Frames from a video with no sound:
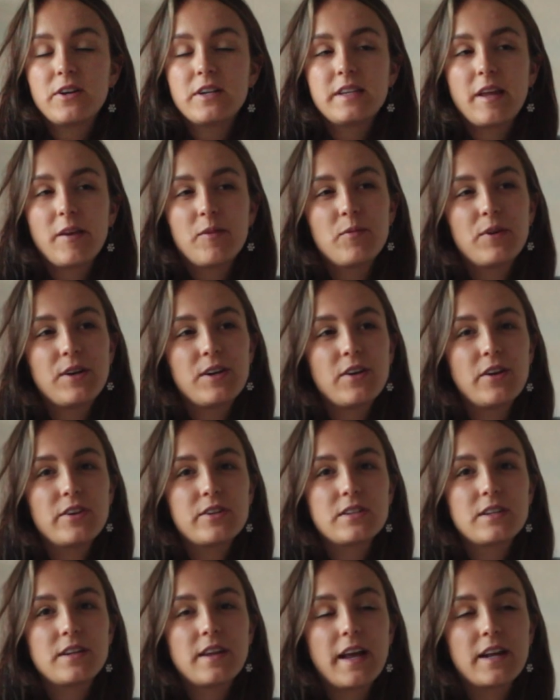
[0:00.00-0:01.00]
that we're not
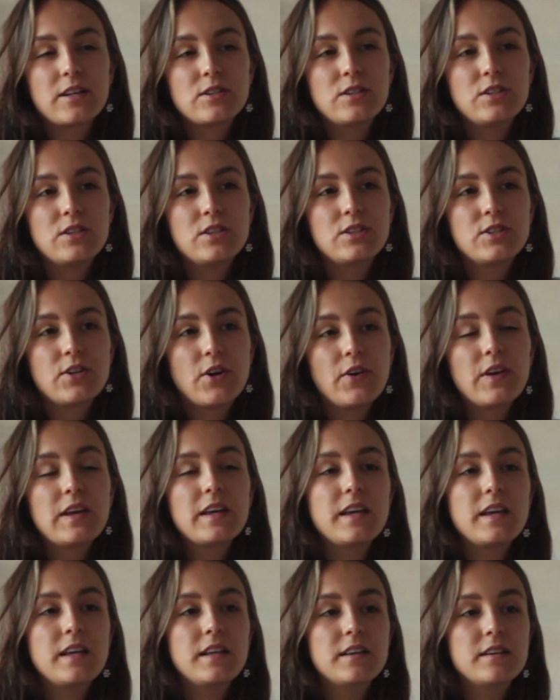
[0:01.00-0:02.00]
actually showing
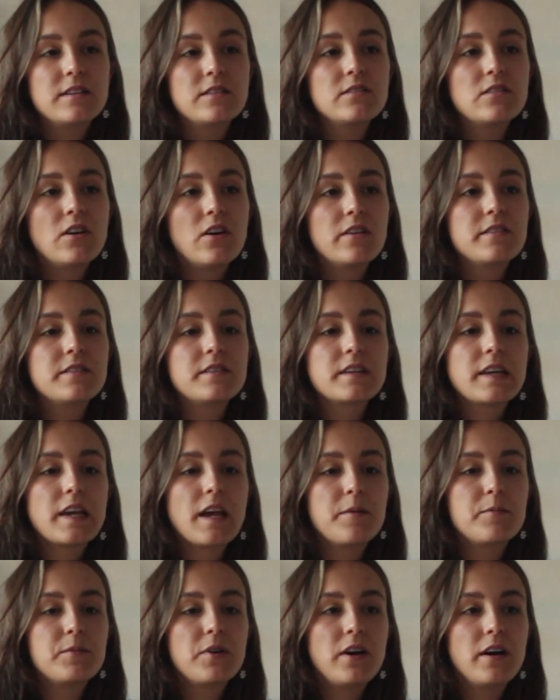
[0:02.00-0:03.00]
Eden on
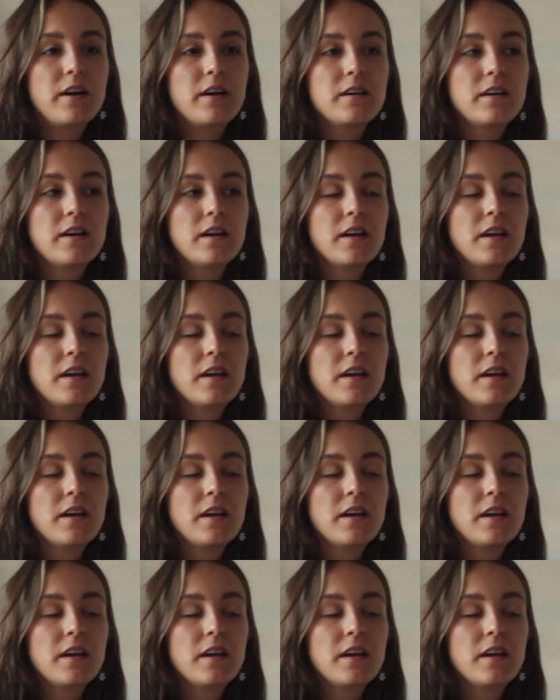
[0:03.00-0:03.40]
camera,